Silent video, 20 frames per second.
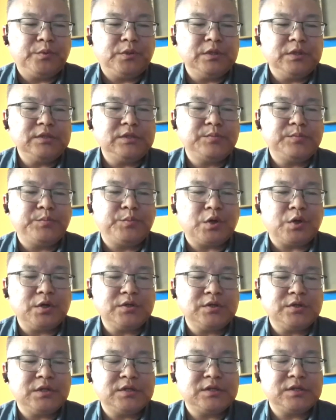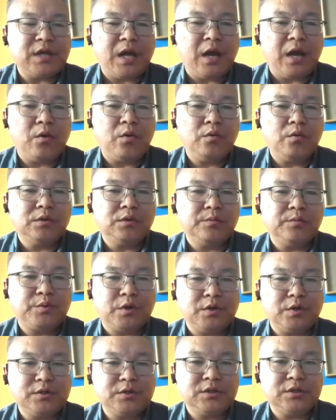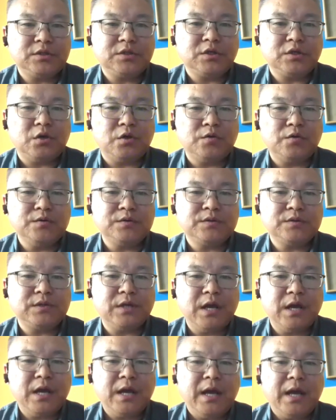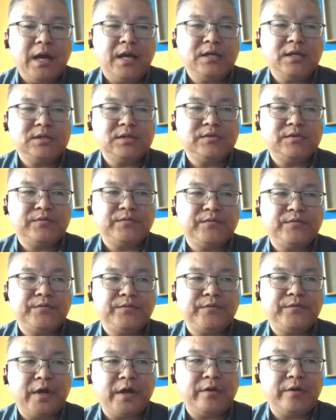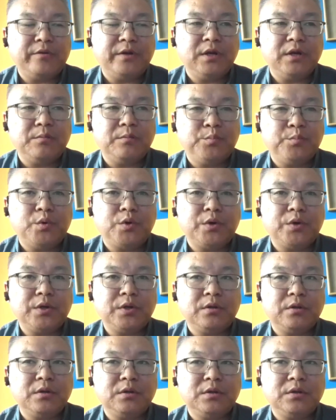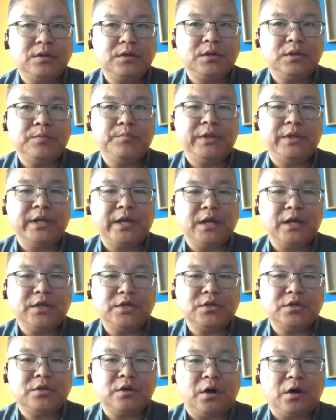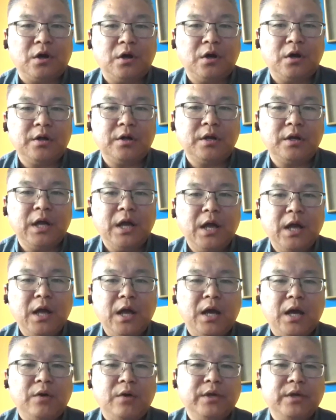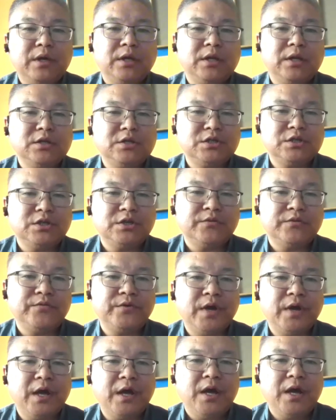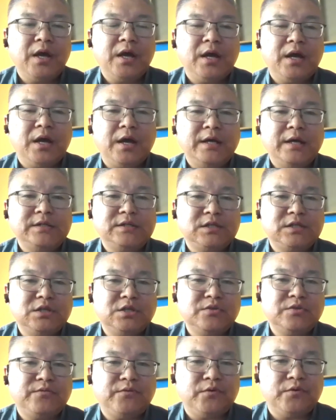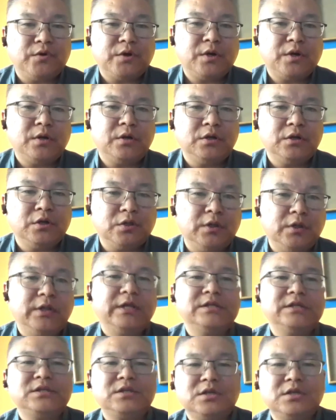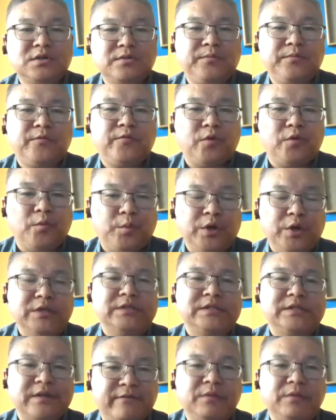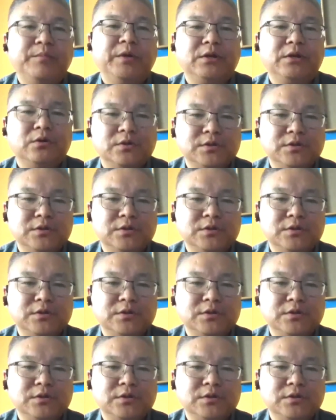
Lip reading: this process, how the process goes, has very important implication on how we can achieve SDG 4, not only SDG 4.7, but